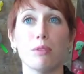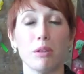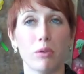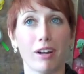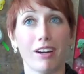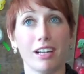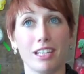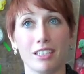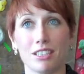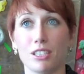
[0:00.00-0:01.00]
me where I
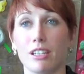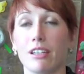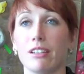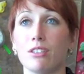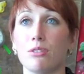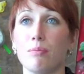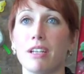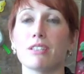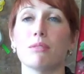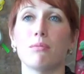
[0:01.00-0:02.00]
needed to
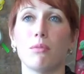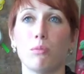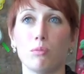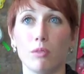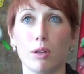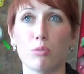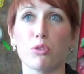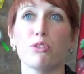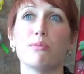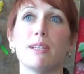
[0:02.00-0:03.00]
make some
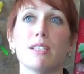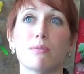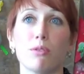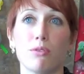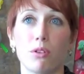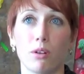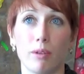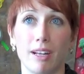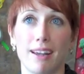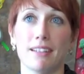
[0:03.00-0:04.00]
improvements before
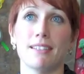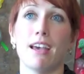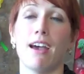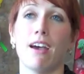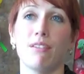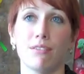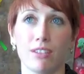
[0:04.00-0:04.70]
my next half.